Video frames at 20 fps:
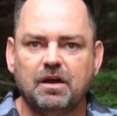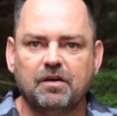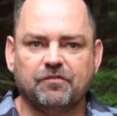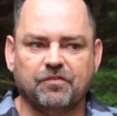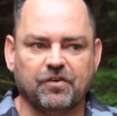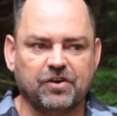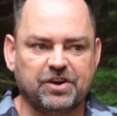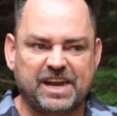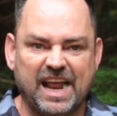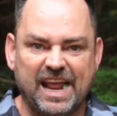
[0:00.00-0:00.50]

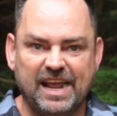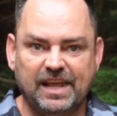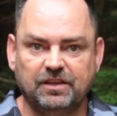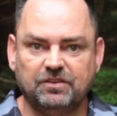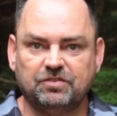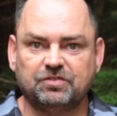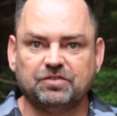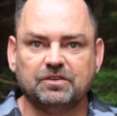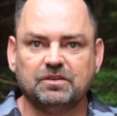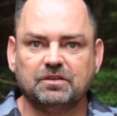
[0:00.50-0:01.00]
for
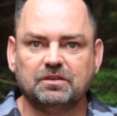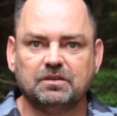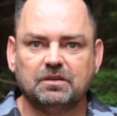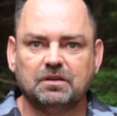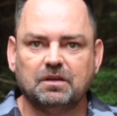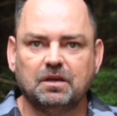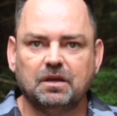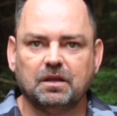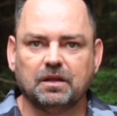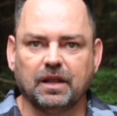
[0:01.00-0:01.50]
days.
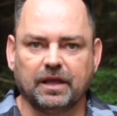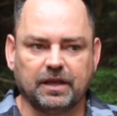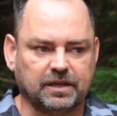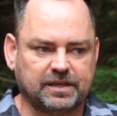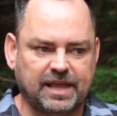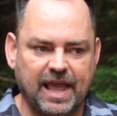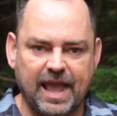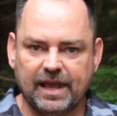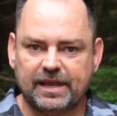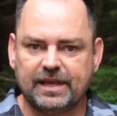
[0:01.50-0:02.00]

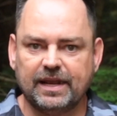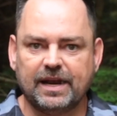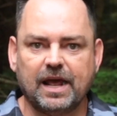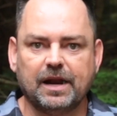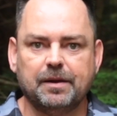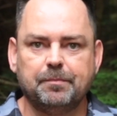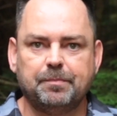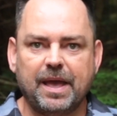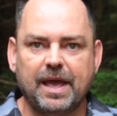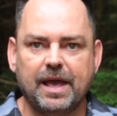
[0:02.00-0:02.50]
Like, can't get
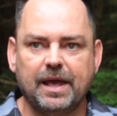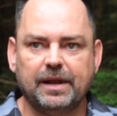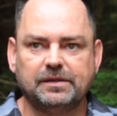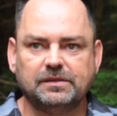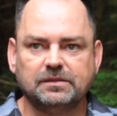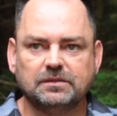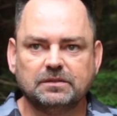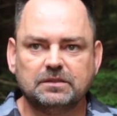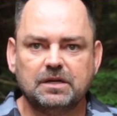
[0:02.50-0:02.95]
out of bed,